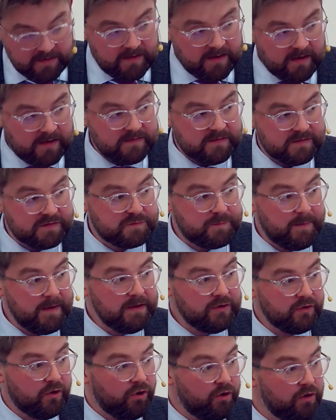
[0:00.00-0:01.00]
And
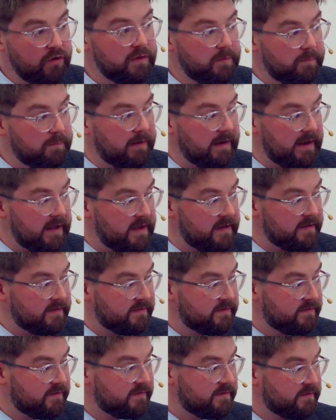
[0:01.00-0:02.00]
despite all the
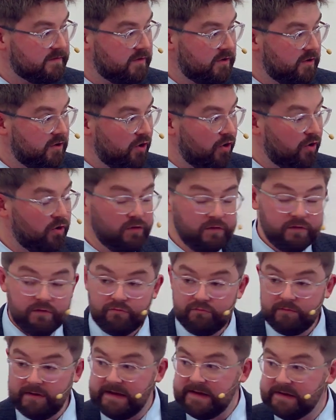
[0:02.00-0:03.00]
plans, all the
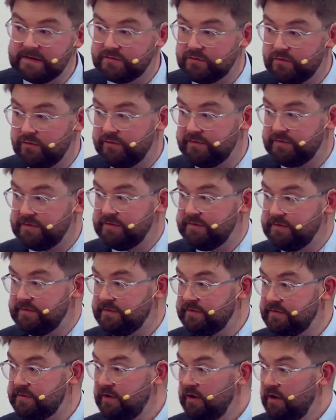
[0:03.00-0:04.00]

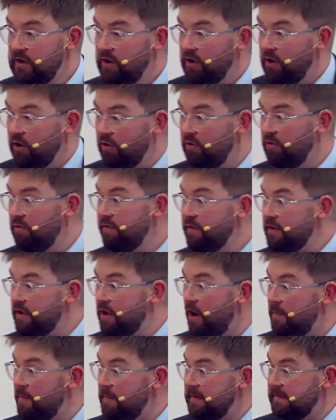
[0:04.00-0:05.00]
resources, all the
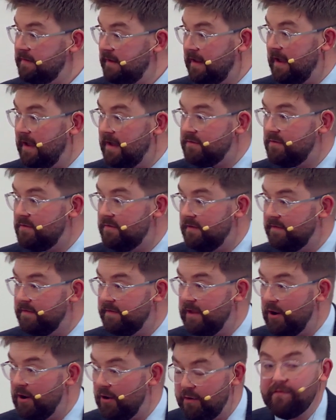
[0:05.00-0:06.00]
coming together that
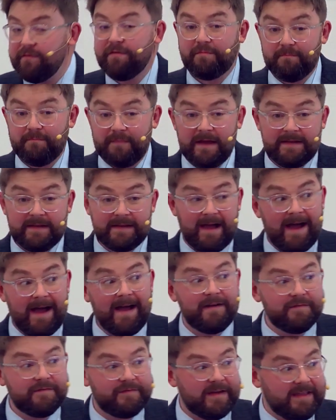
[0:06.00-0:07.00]
the earth might
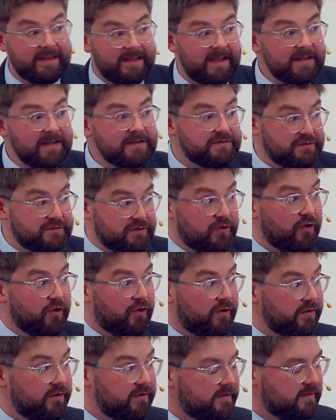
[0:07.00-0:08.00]
have against
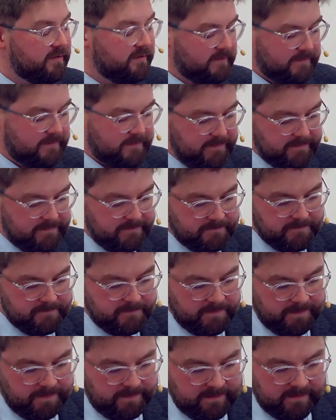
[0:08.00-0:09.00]
God.
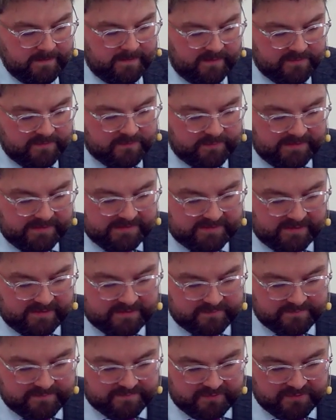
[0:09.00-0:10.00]
Here's what he says
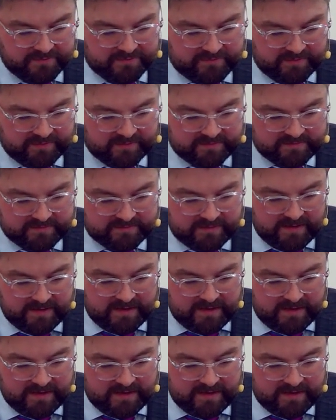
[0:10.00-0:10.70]
in verse 6